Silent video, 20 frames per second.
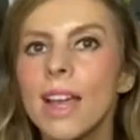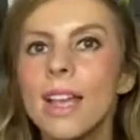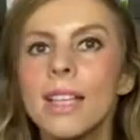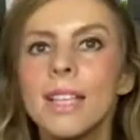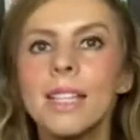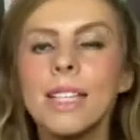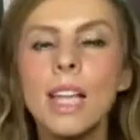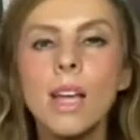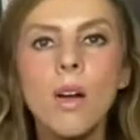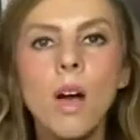
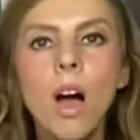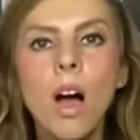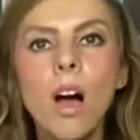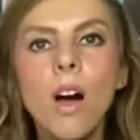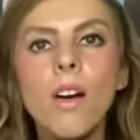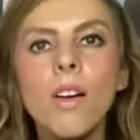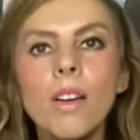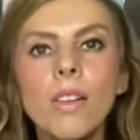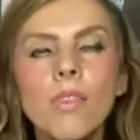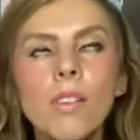So
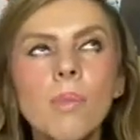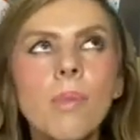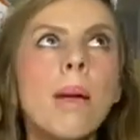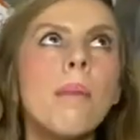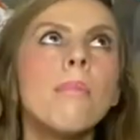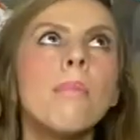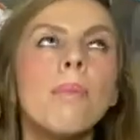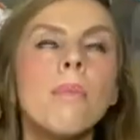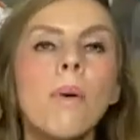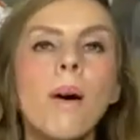I
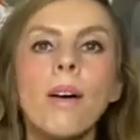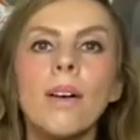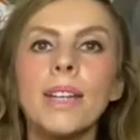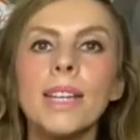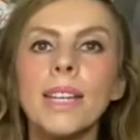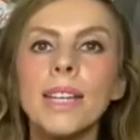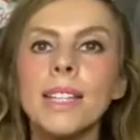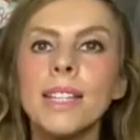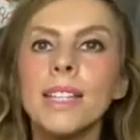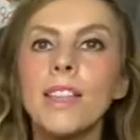remember
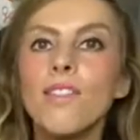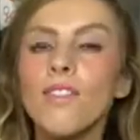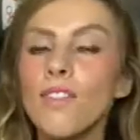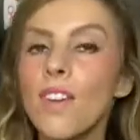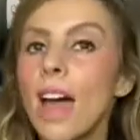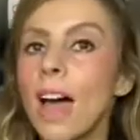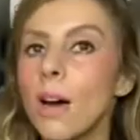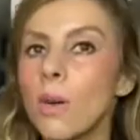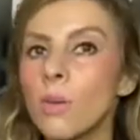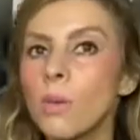buying the
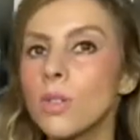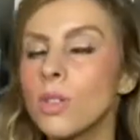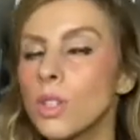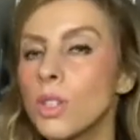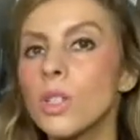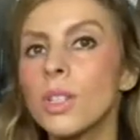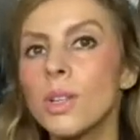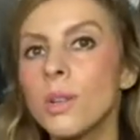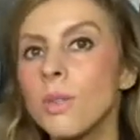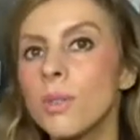felt
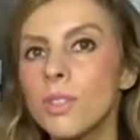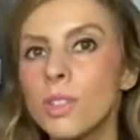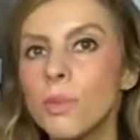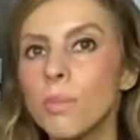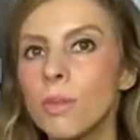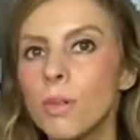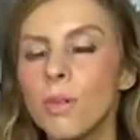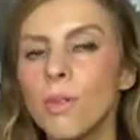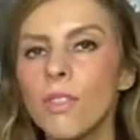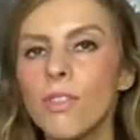
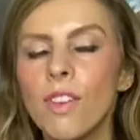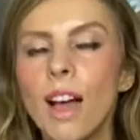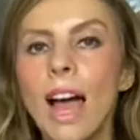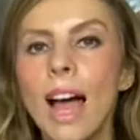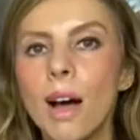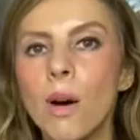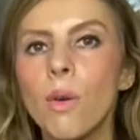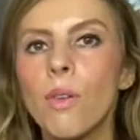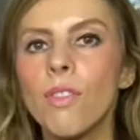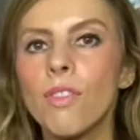suitable for
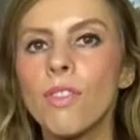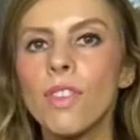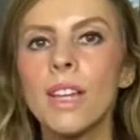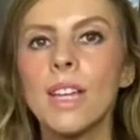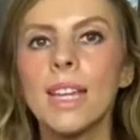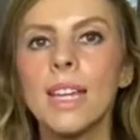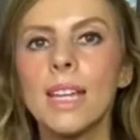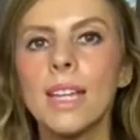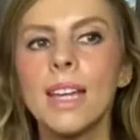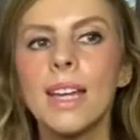
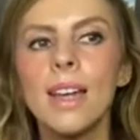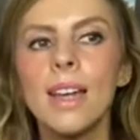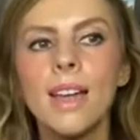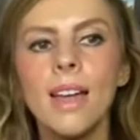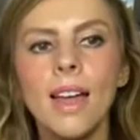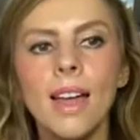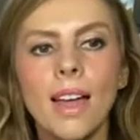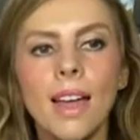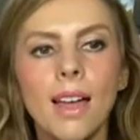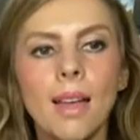Alfie
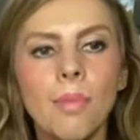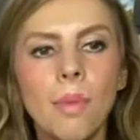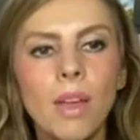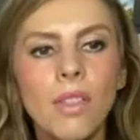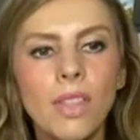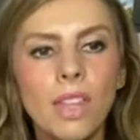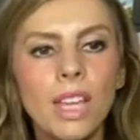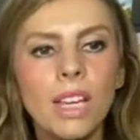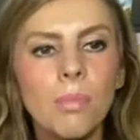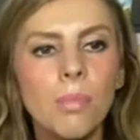um i
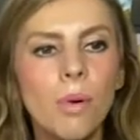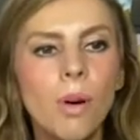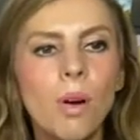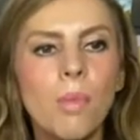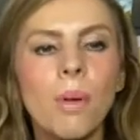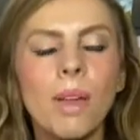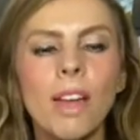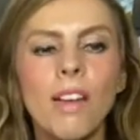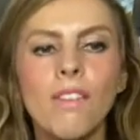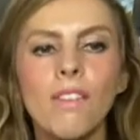think i bought a
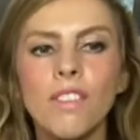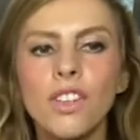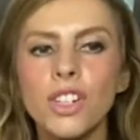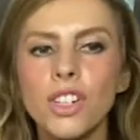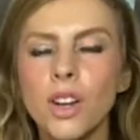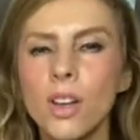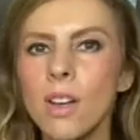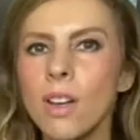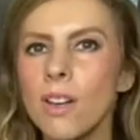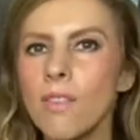bit of
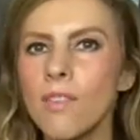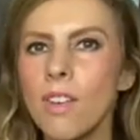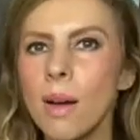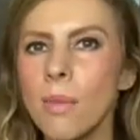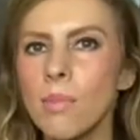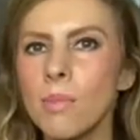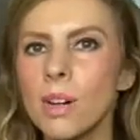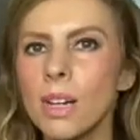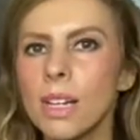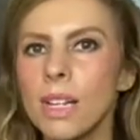shirt
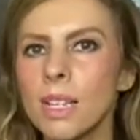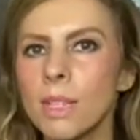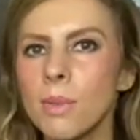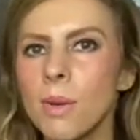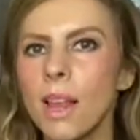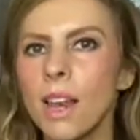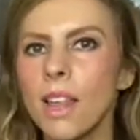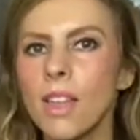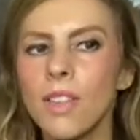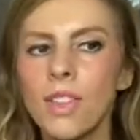fabric as
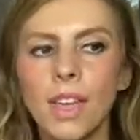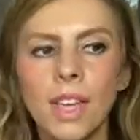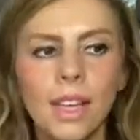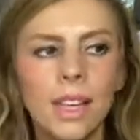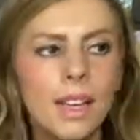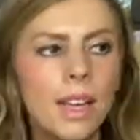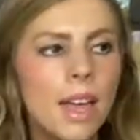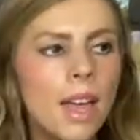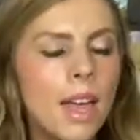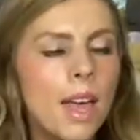well i
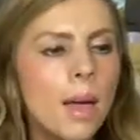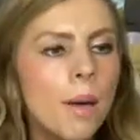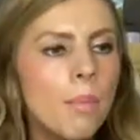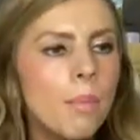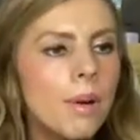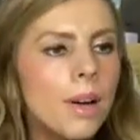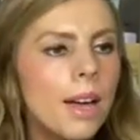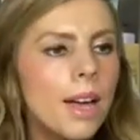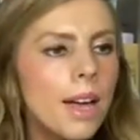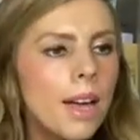think
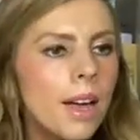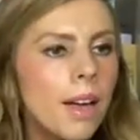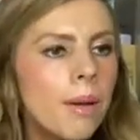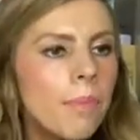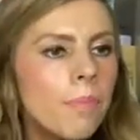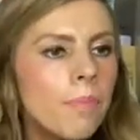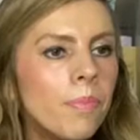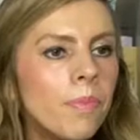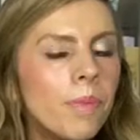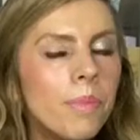but
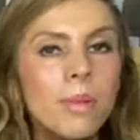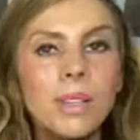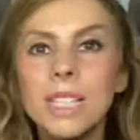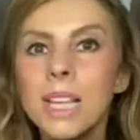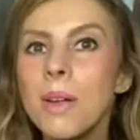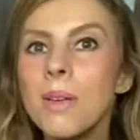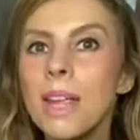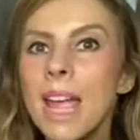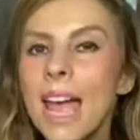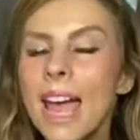um but so
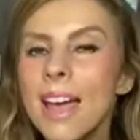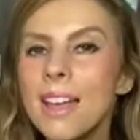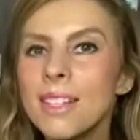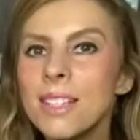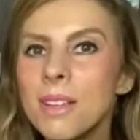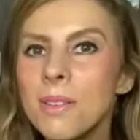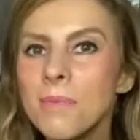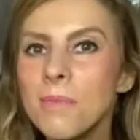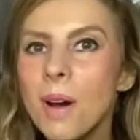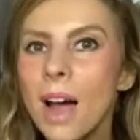yeah
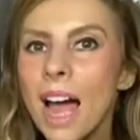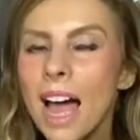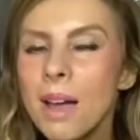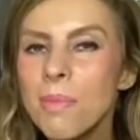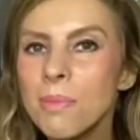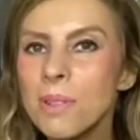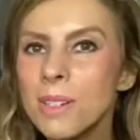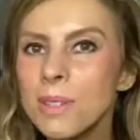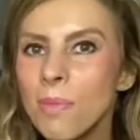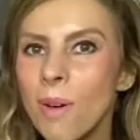so what
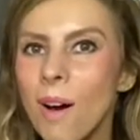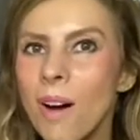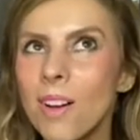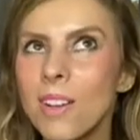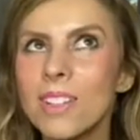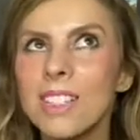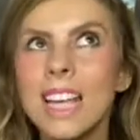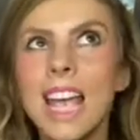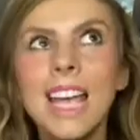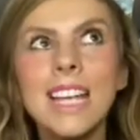happened
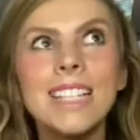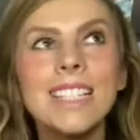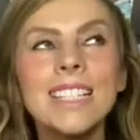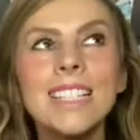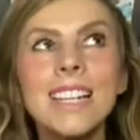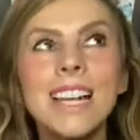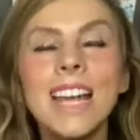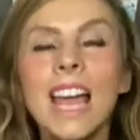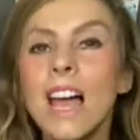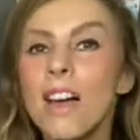was
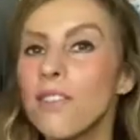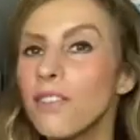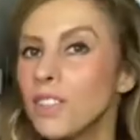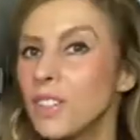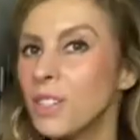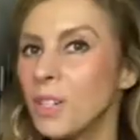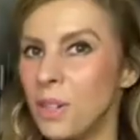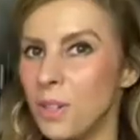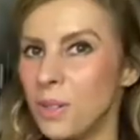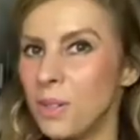yesterday
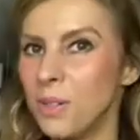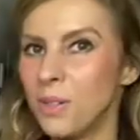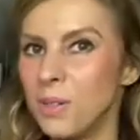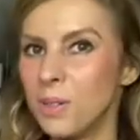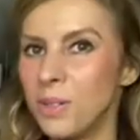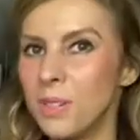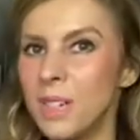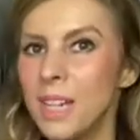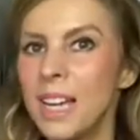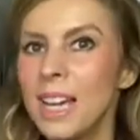
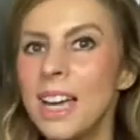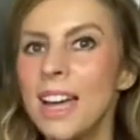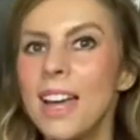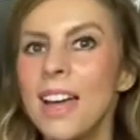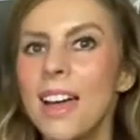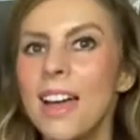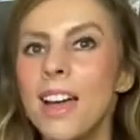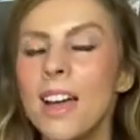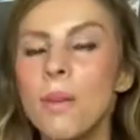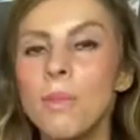afternoon
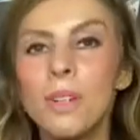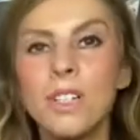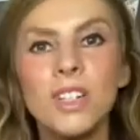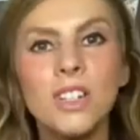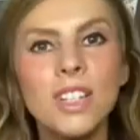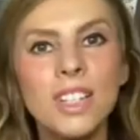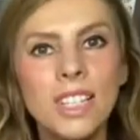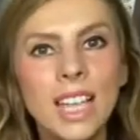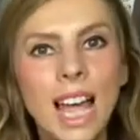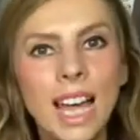uh, we
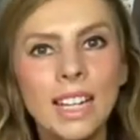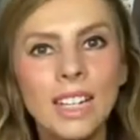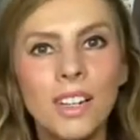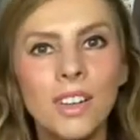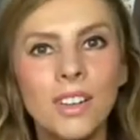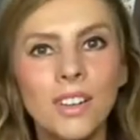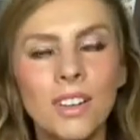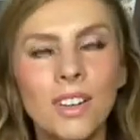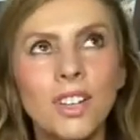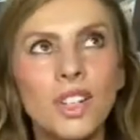just had
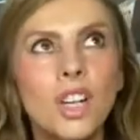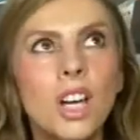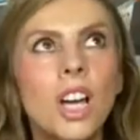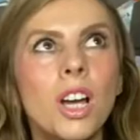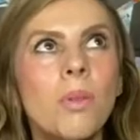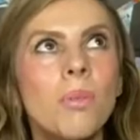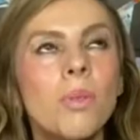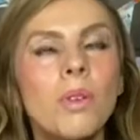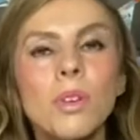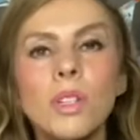lunch
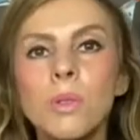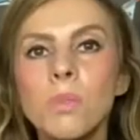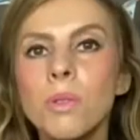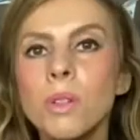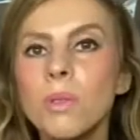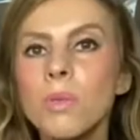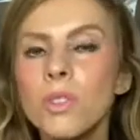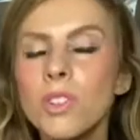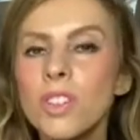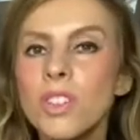my
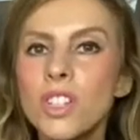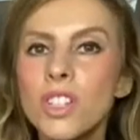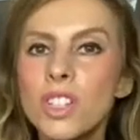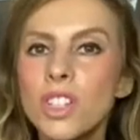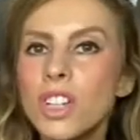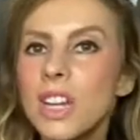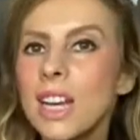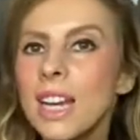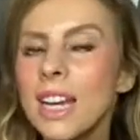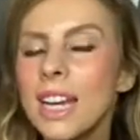husband was just
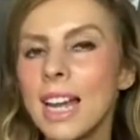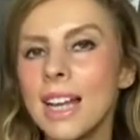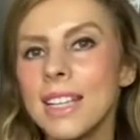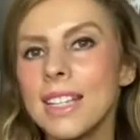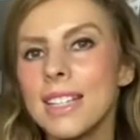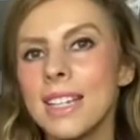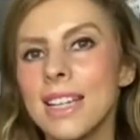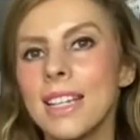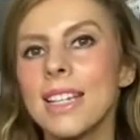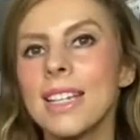chilling out
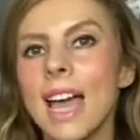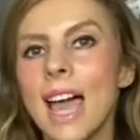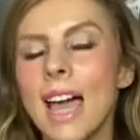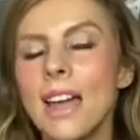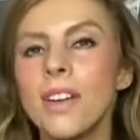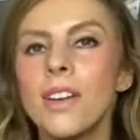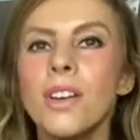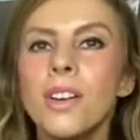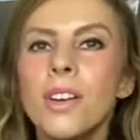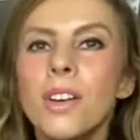sitting
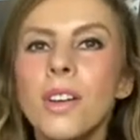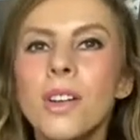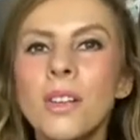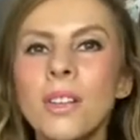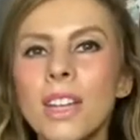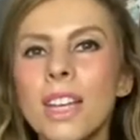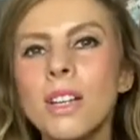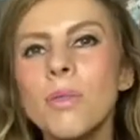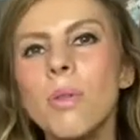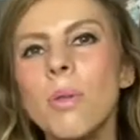down and i knew
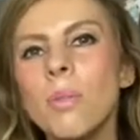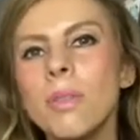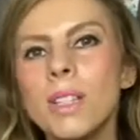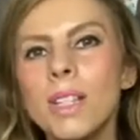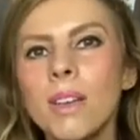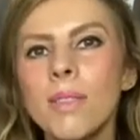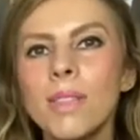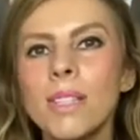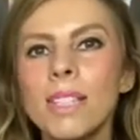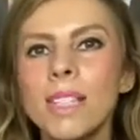that he'd want me to
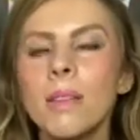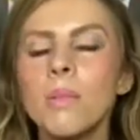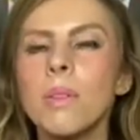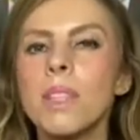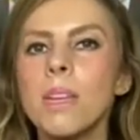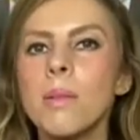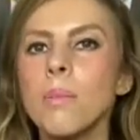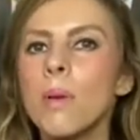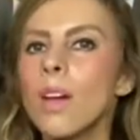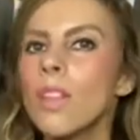go and sit with
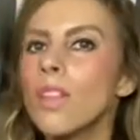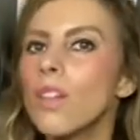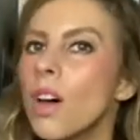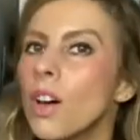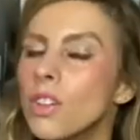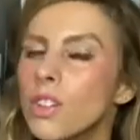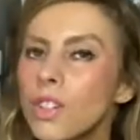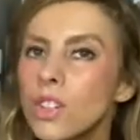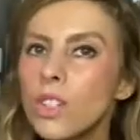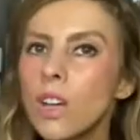him but i thought i
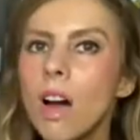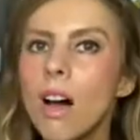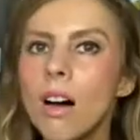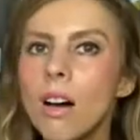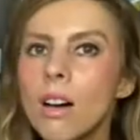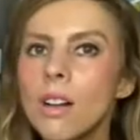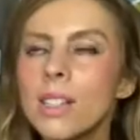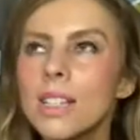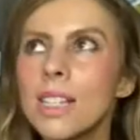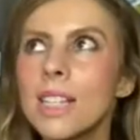just
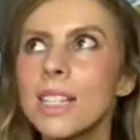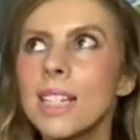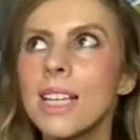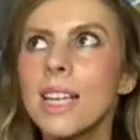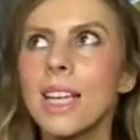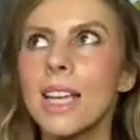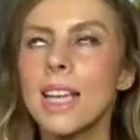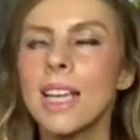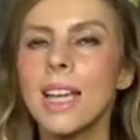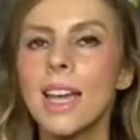can't sit
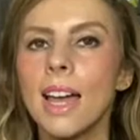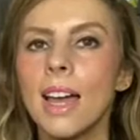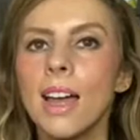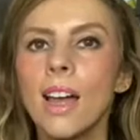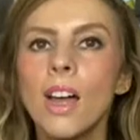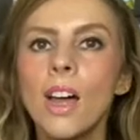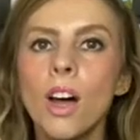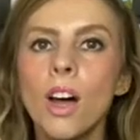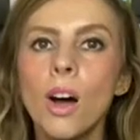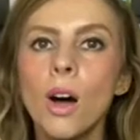here
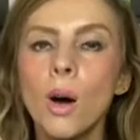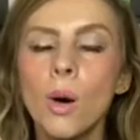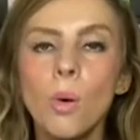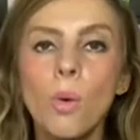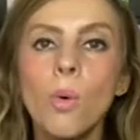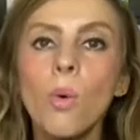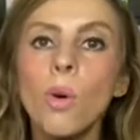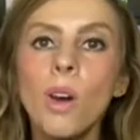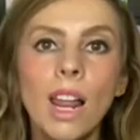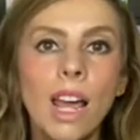
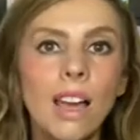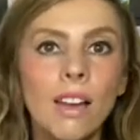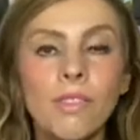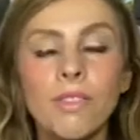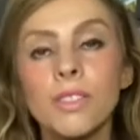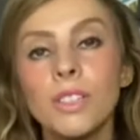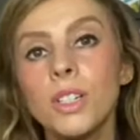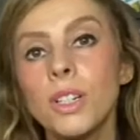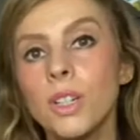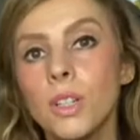all
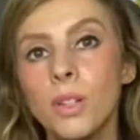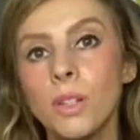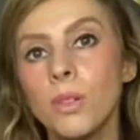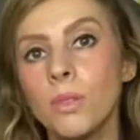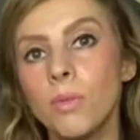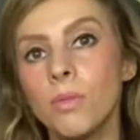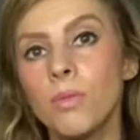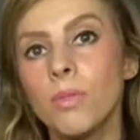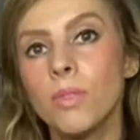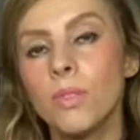
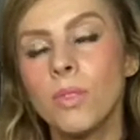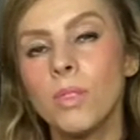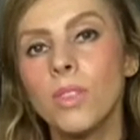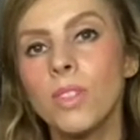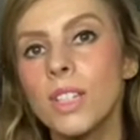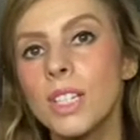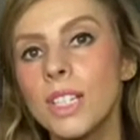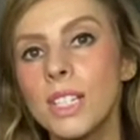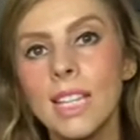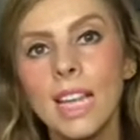afternoon,
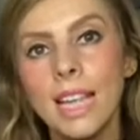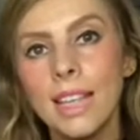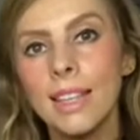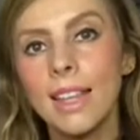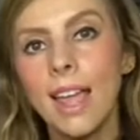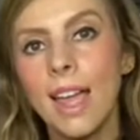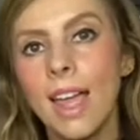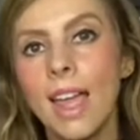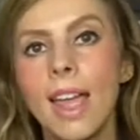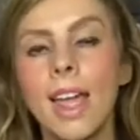just sit
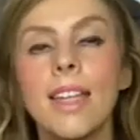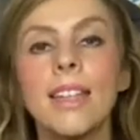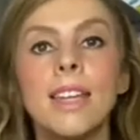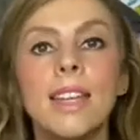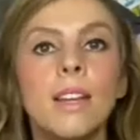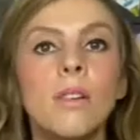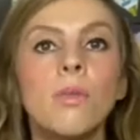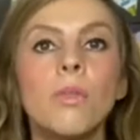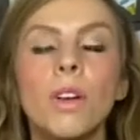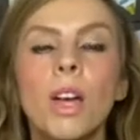there and then
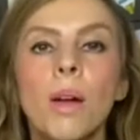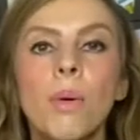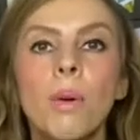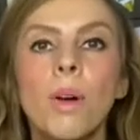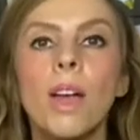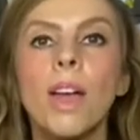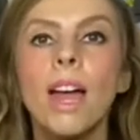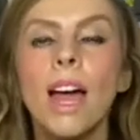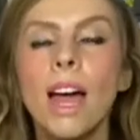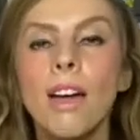it will go
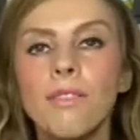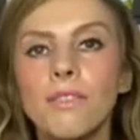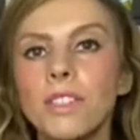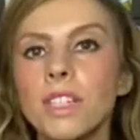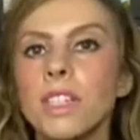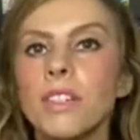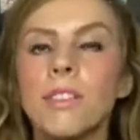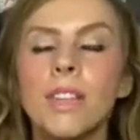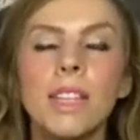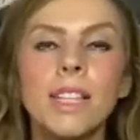have
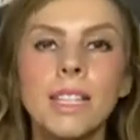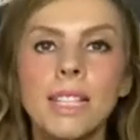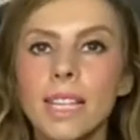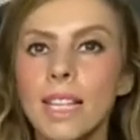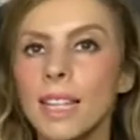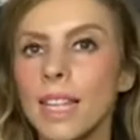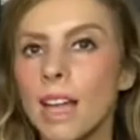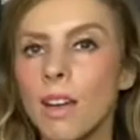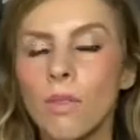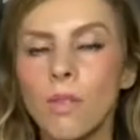dinner and then
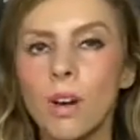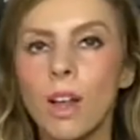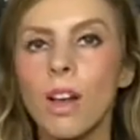sit there.